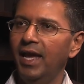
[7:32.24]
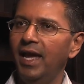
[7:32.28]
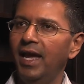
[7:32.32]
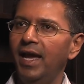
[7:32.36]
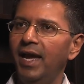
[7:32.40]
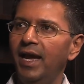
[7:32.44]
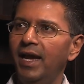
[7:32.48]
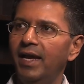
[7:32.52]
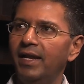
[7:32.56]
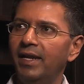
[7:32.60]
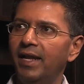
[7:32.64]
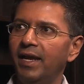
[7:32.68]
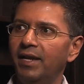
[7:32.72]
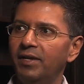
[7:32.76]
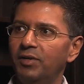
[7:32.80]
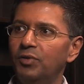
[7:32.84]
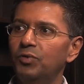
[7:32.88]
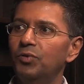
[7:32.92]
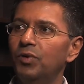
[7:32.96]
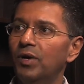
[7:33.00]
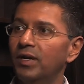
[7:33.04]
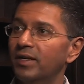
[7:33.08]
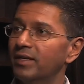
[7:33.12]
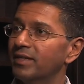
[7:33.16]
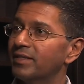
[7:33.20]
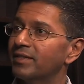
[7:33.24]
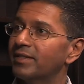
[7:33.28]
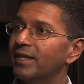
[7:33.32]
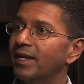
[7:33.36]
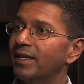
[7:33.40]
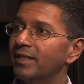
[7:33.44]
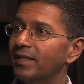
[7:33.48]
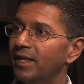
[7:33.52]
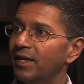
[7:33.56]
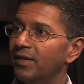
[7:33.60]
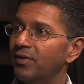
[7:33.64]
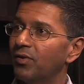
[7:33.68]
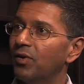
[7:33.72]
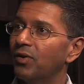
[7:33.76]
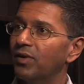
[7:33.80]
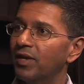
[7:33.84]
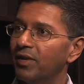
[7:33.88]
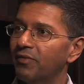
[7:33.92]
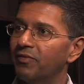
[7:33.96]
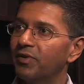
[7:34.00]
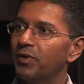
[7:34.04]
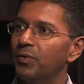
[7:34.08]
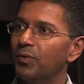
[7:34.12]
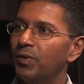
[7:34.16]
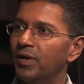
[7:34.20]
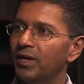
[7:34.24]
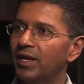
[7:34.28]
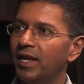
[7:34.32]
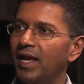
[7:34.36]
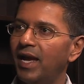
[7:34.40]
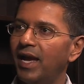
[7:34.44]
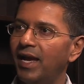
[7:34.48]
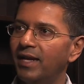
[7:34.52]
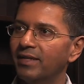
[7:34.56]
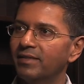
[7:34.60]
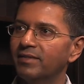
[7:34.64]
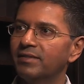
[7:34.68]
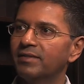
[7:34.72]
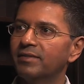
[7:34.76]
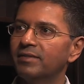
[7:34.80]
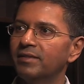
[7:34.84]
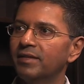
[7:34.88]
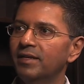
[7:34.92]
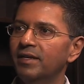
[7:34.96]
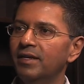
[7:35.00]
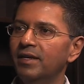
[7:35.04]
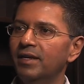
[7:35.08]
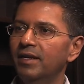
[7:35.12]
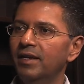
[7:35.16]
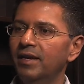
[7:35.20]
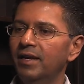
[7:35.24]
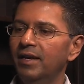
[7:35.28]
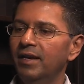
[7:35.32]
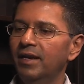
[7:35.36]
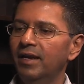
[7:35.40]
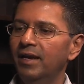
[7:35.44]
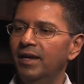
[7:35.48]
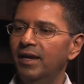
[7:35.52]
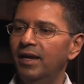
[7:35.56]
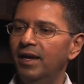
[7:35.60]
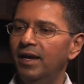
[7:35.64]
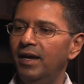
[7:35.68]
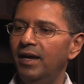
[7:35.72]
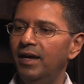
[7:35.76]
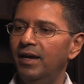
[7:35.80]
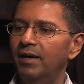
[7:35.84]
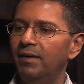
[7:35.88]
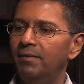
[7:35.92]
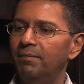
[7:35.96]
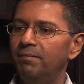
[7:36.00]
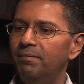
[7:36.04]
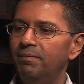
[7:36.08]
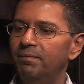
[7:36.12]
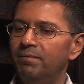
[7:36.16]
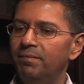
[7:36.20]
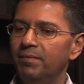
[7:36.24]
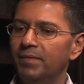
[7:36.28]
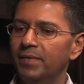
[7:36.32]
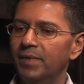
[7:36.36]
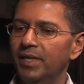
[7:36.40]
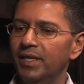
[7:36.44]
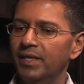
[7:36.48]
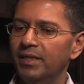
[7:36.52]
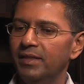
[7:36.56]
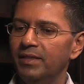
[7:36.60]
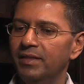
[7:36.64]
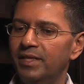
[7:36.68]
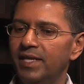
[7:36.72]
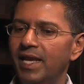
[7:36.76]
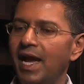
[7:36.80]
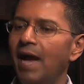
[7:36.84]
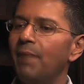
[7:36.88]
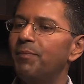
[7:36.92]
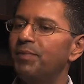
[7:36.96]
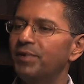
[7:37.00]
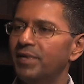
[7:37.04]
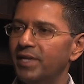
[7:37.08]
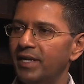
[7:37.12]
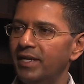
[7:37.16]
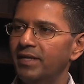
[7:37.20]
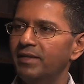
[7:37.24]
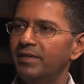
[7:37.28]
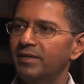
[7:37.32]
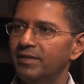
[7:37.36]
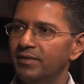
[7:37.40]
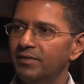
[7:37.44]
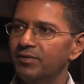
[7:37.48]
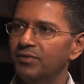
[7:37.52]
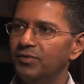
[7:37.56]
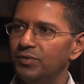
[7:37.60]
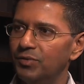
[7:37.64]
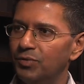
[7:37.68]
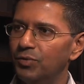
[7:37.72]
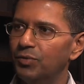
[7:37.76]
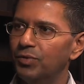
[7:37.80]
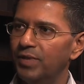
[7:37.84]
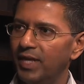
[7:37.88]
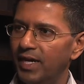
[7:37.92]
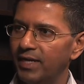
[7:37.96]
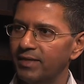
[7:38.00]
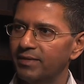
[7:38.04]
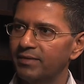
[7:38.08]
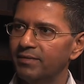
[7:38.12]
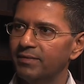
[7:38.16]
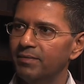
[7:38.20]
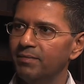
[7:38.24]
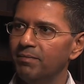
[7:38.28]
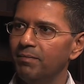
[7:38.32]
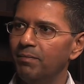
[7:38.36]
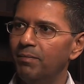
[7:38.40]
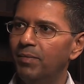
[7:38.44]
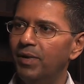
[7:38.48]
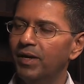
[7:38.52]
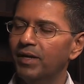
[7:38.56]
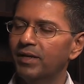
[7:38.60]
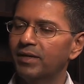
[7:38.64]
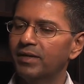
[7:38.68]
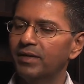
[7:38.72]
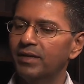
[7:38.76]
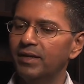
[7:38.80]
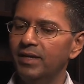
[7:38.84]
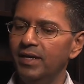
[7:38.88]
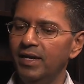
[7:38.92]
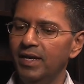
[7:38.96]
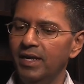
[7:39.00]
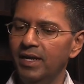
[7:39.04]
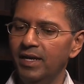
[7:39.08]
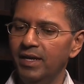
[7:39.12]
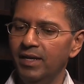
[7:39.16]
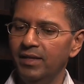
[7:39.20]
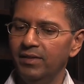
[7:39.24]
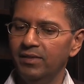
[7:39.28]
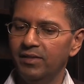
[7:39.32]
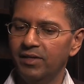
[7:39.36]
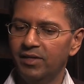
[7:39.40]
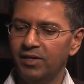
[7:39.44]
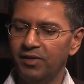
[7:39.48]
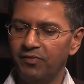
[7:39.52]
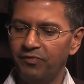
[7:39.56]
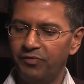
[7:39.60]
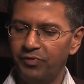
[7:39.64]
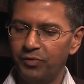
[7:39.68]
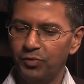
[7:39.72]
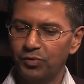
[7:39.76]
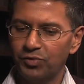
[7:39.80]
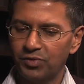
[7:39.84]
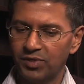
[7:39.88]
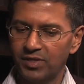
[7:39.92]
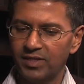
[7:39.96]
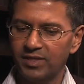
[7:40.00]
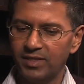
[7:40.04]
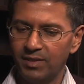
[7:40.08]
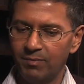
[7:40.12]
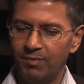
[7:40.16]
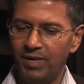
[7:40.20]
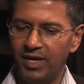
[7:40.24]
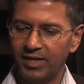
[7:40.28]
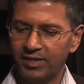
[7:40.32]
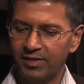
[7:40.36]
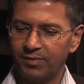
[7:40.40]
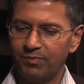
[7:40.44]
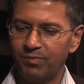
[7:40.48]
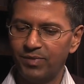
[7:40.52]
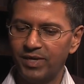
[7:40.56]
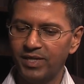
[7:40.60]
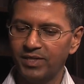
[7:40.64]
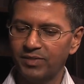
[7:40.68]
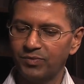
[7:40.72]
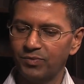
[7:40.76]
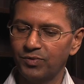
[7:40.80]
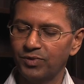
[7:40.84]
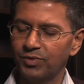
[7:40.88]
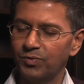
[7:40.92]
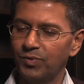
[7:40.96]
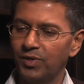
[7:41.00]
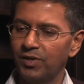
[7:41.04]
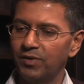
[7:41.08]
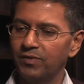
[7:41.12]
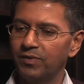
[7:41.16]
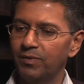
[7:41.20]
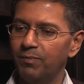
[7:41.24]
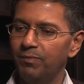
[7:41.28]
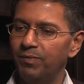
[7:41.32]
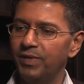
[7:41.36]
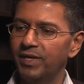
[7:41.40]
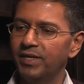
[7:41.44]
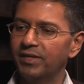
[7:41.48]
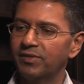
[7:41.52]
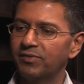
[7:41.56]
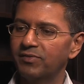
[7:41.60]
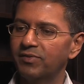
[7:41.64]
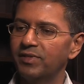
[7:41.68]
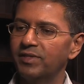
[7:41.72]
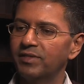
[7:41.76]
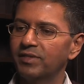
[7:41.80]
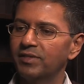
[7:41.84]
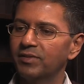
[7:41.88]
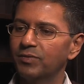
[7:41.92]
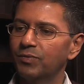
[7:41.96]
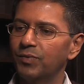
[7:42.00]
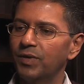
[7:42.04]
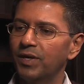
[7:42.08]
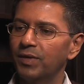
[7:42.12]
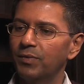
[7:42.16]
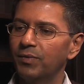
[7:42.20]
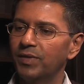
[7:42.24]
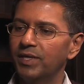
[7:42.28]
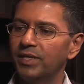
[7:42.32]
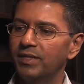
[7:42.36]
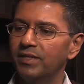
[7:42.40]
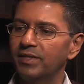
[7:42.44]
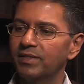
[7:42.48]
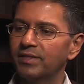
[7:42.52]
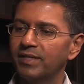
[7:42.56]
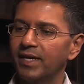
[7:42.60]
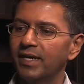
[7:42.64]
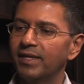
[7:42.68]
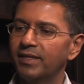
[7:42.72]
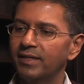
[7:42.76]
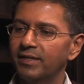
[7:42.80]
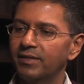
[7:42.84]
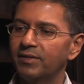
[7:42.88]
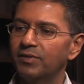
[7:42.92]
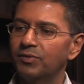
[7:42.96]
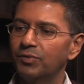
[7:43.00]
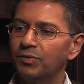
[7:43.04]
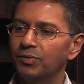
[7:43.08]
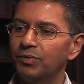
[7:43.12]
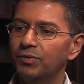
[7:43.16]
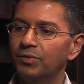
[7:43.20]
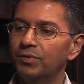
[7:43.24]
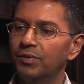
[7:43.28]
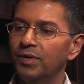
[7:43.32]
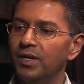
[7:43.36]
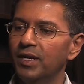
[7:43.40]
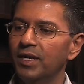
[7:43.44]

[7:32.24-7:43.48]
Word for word: And I do understand that not everyone has uh, the appetite to do that. But the confusion in the marketplace was one of the biggest reasons where we decided to